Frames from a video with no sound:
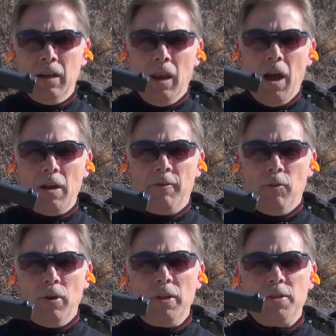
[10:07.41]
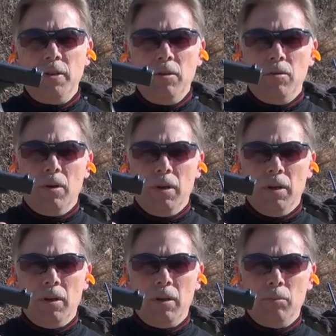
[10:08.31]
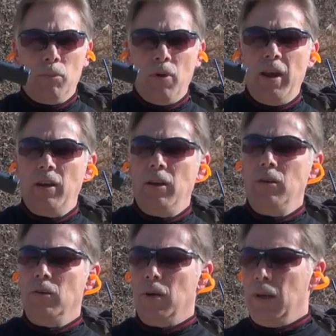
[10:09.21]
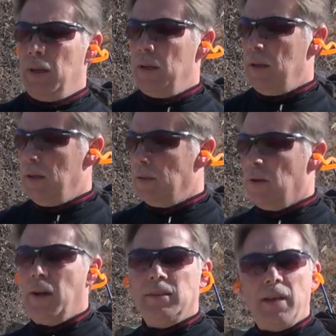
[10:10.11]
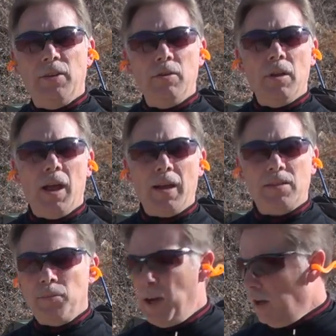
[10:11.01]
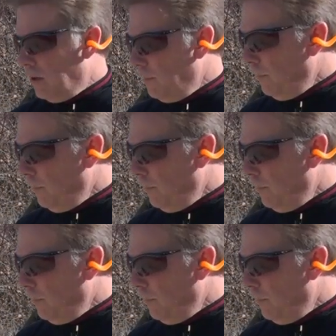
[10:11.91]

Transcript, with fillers: Glock 42, brand new. Still has that new Glock smell.